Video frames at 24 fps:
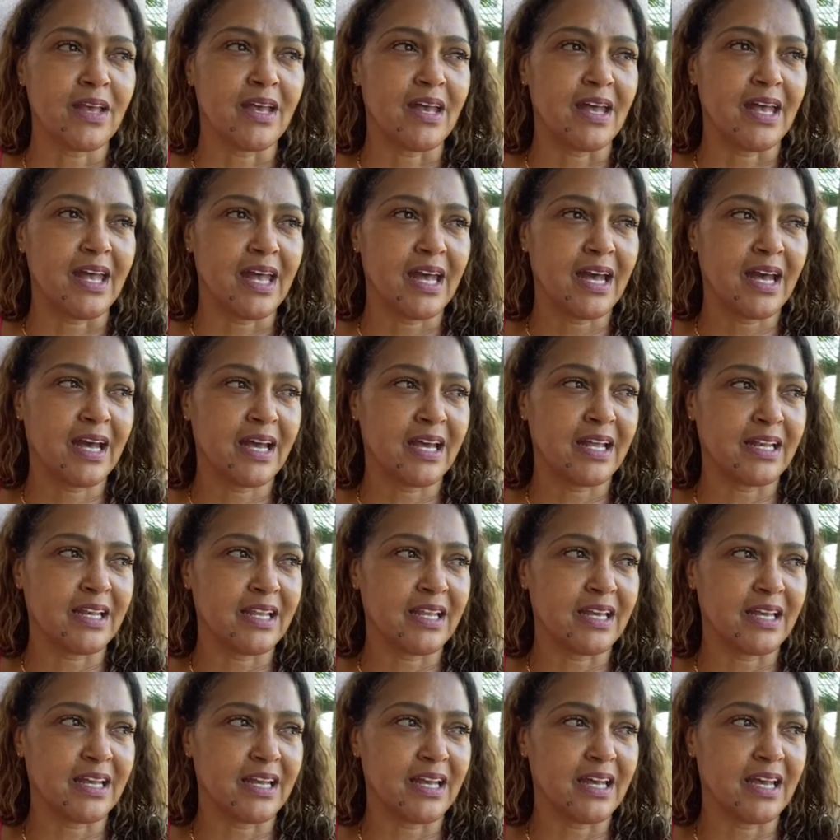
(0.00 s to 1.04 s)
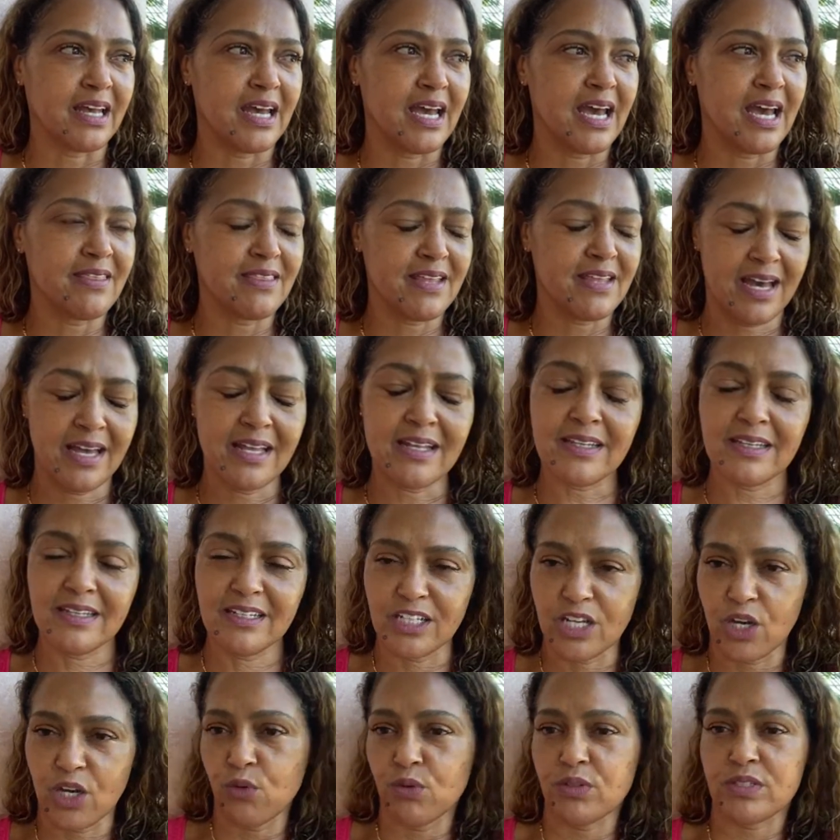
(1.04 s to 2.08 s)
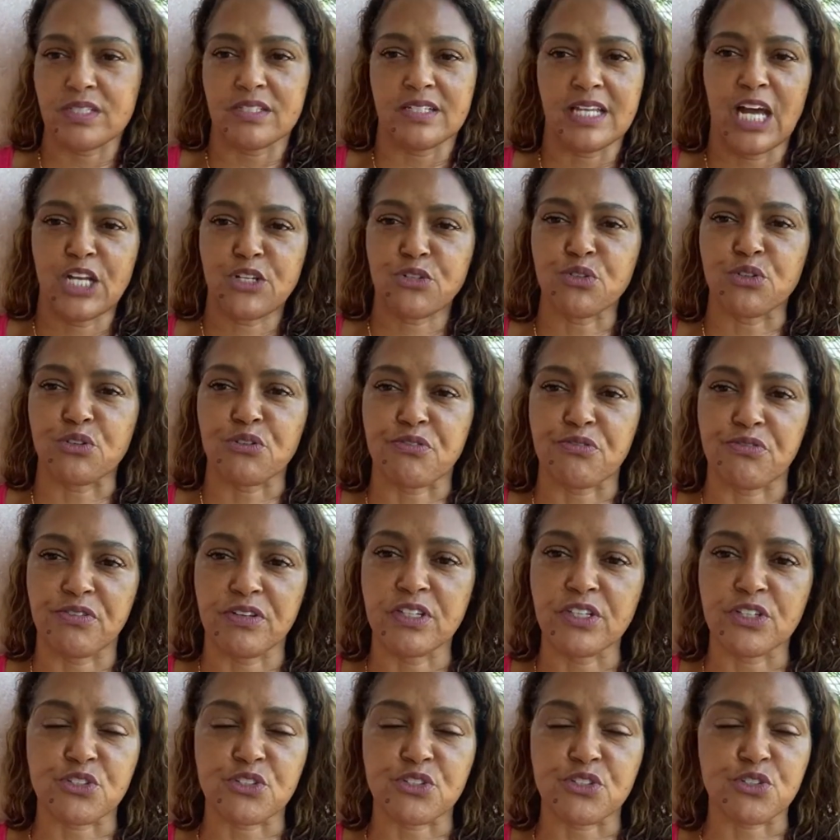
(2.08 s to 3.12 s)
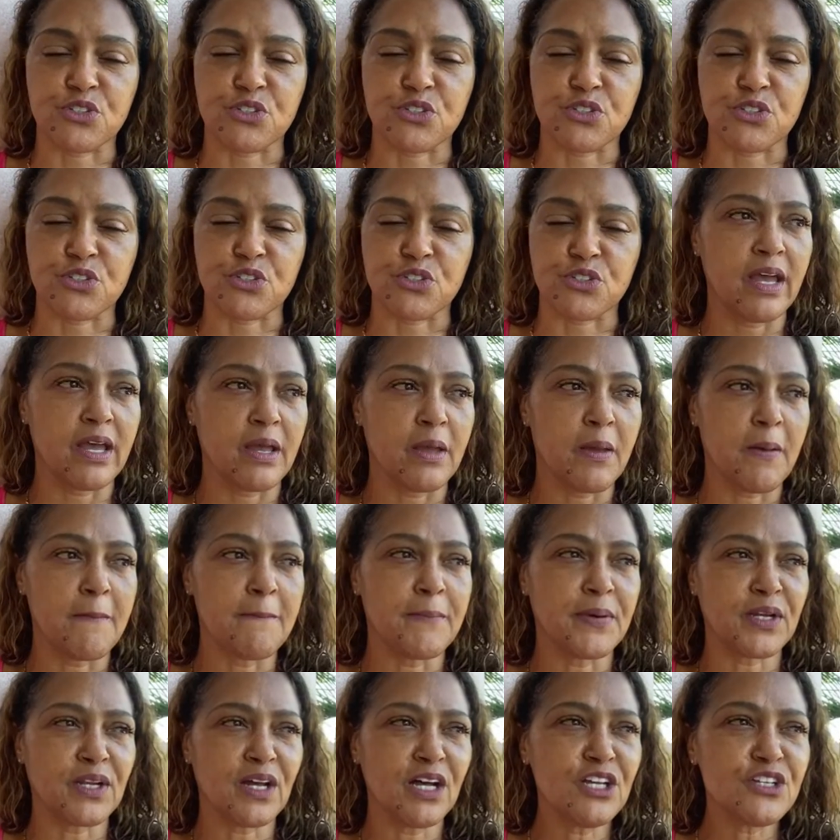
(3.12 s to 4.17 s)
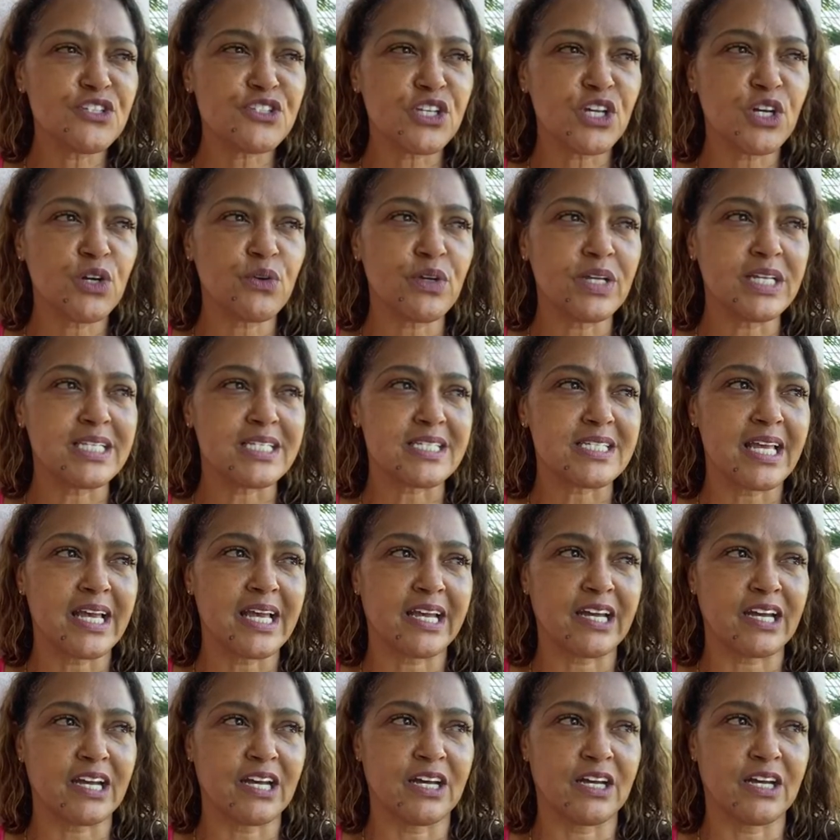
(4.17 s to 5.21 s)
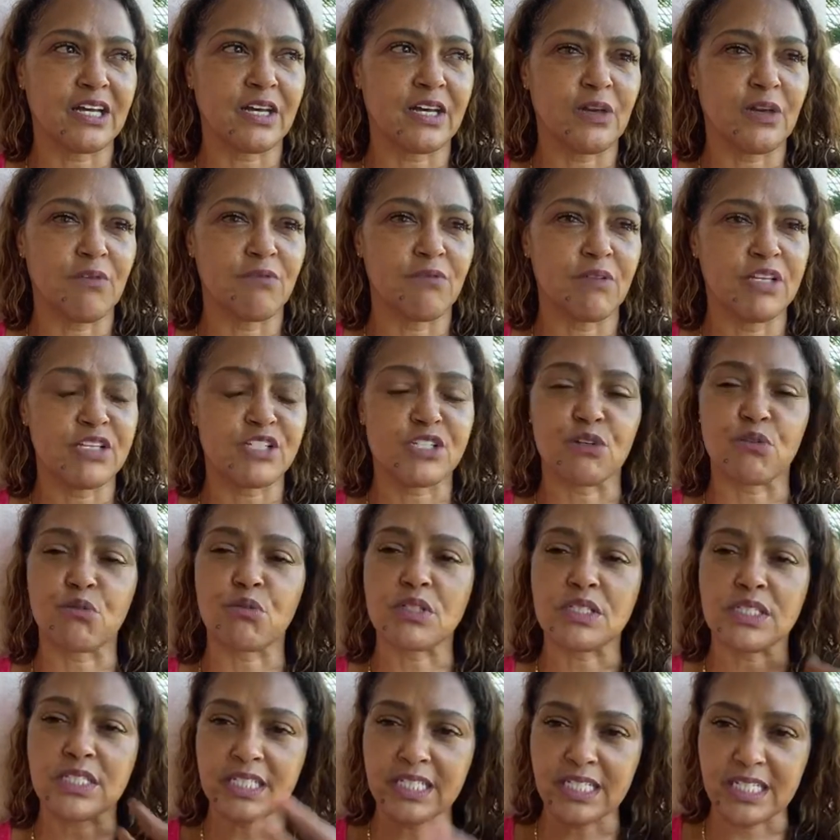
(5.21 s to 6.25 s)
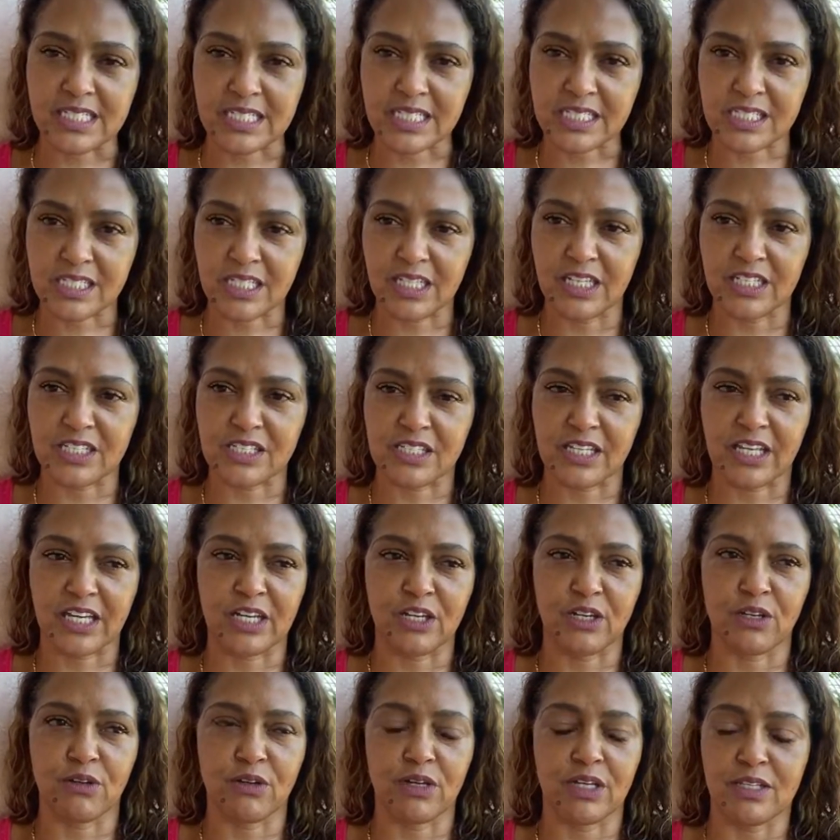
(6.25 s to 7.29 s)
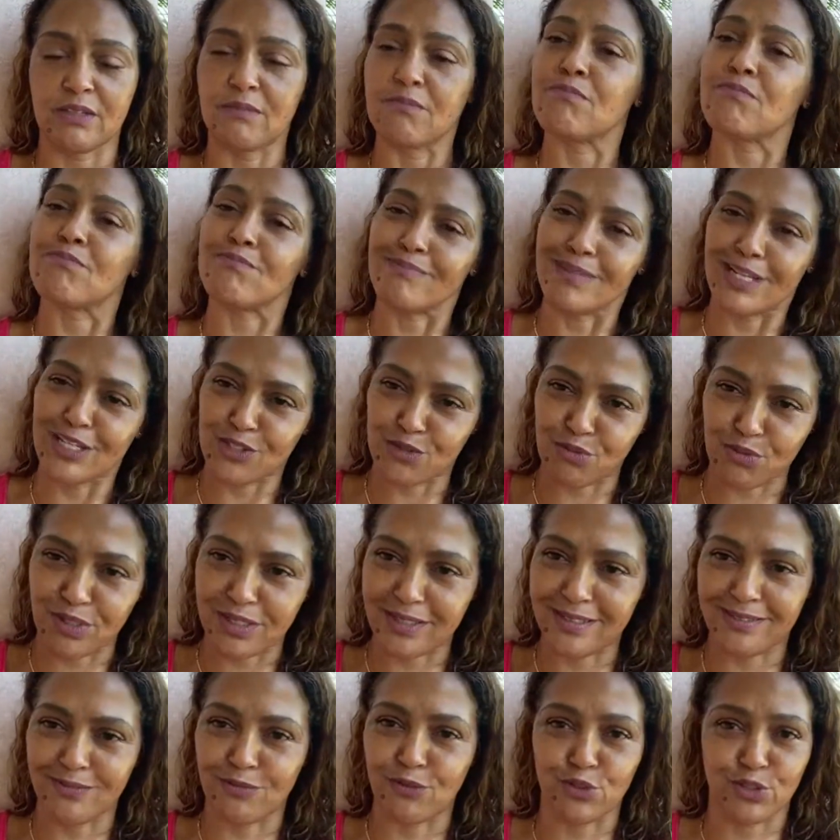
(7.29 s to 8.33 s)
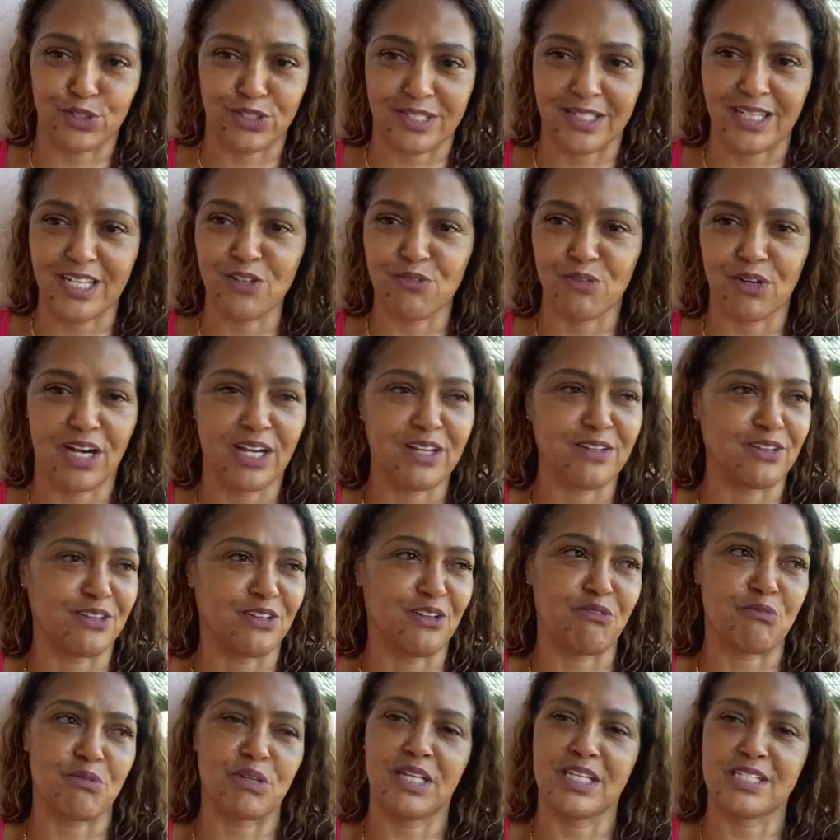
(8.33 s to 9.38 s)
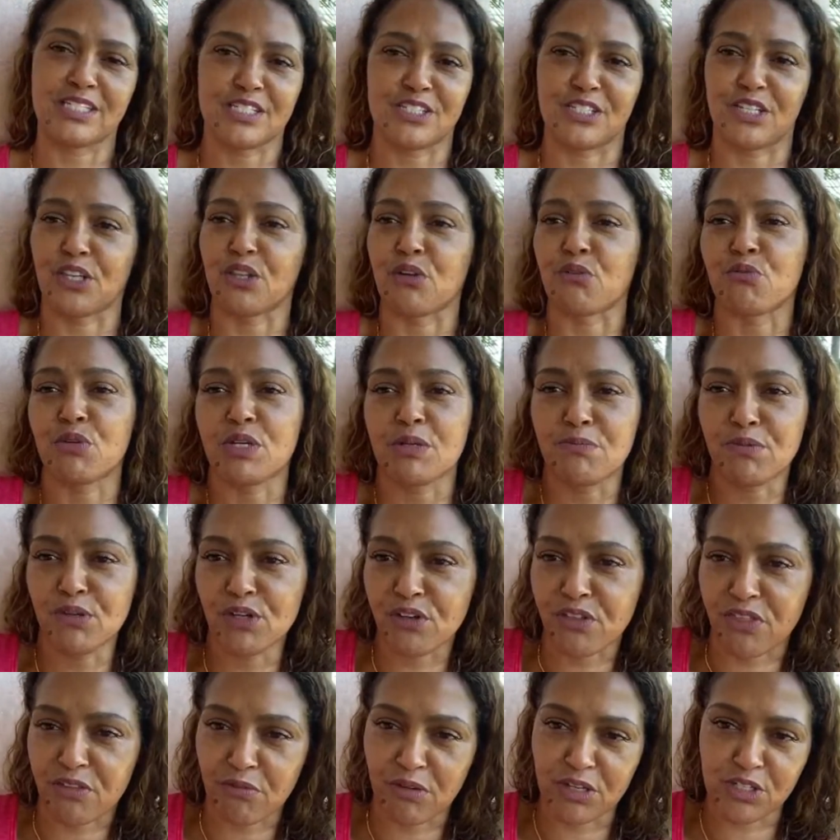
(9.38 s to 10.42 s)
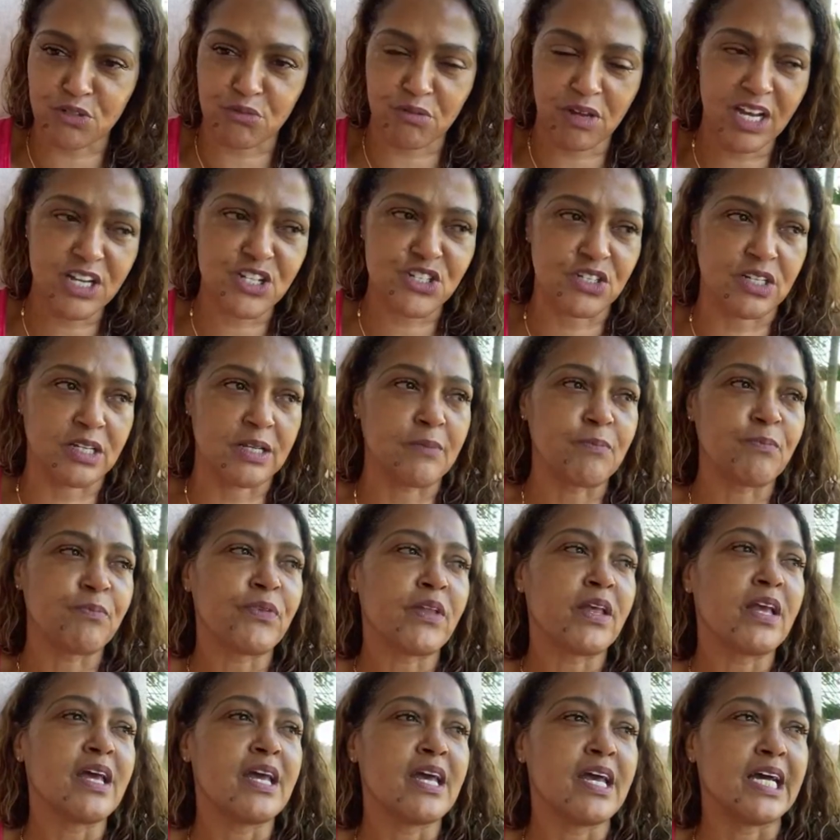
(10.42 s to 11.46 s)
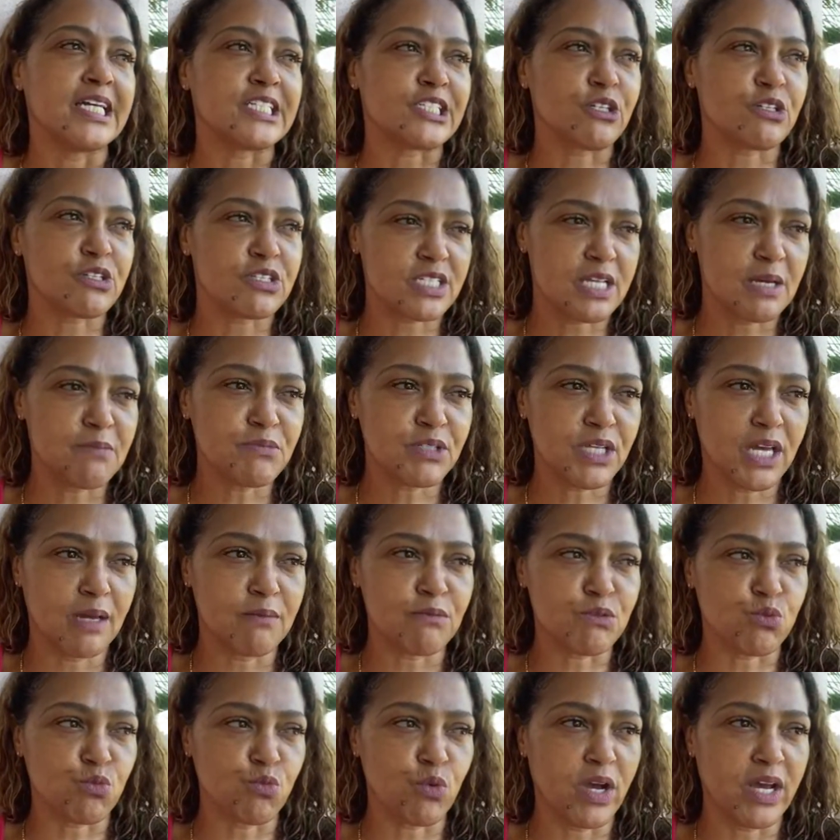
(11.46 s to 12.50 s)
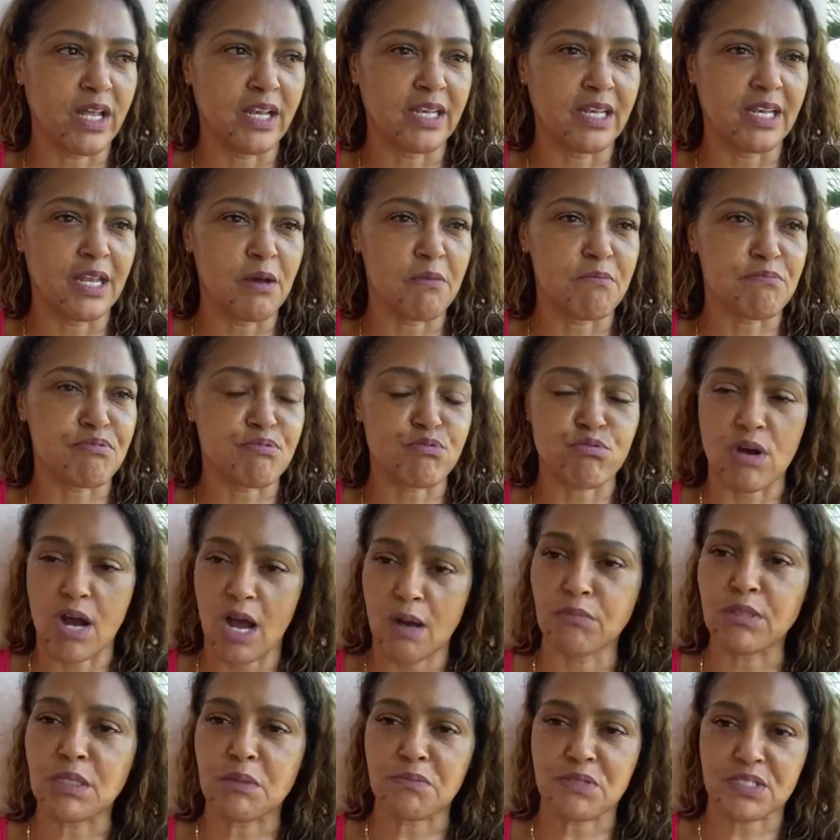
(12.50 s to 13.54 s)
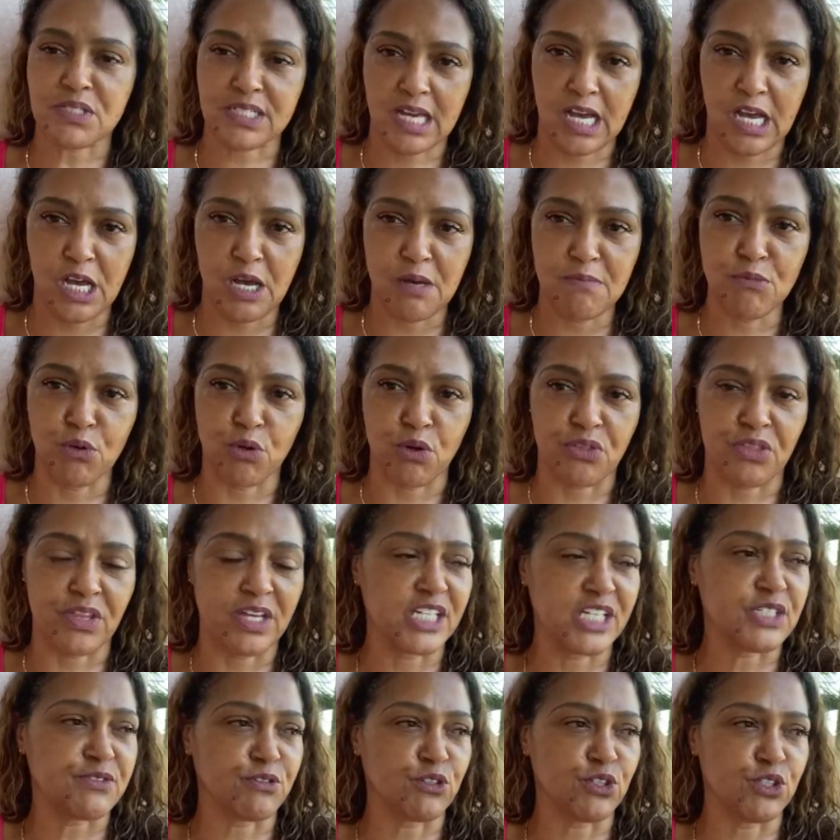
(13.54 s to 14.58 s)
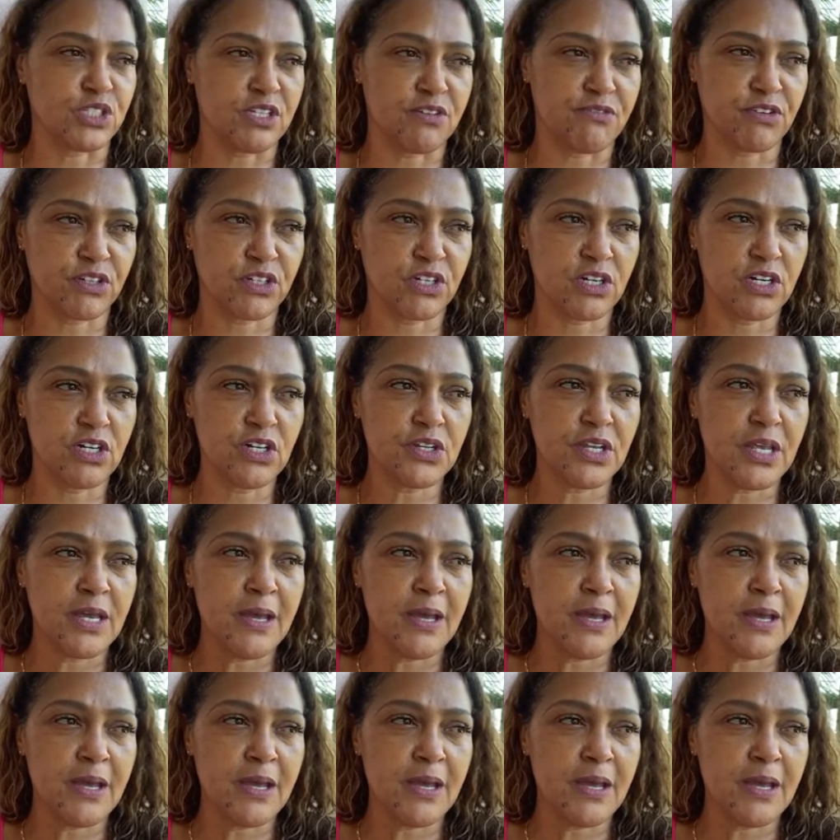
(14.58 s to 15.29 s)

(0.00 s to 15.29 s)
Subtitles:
And that, you know, it's natural to feel a certain way, but also it's a release. It's like a, as we will see, right? The 3 days, it's like a rebirth, the resurrection. And so sometimes when problems come or things feel difficult,